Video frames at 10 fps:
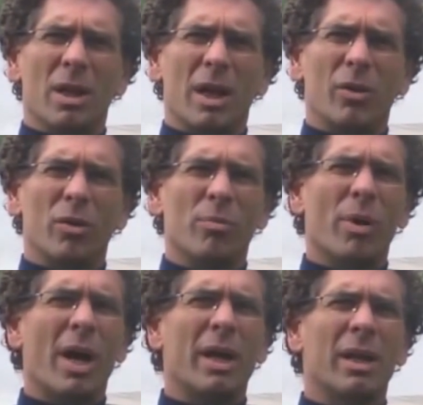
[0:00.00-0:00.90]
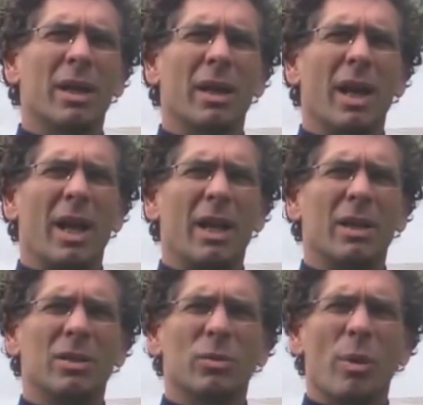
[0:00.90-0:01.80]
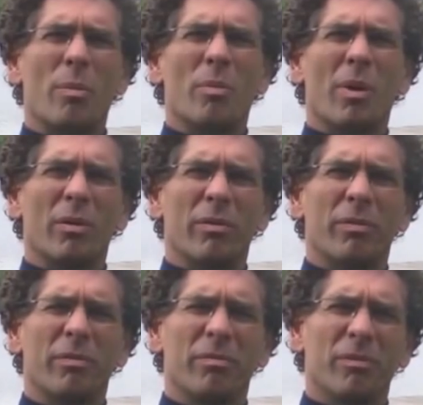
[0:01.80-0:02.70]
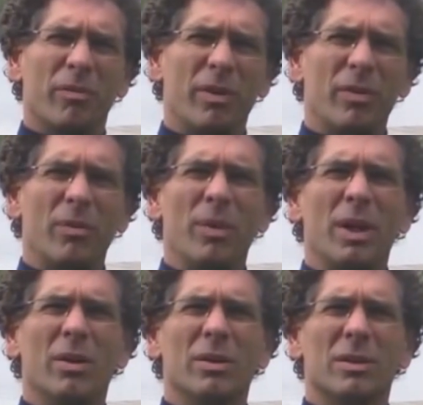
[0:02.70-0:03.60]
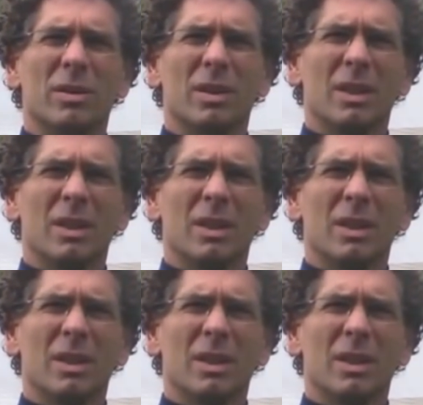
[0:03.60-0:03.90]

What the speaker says: I couldn't bike, and I could swim about 50 meters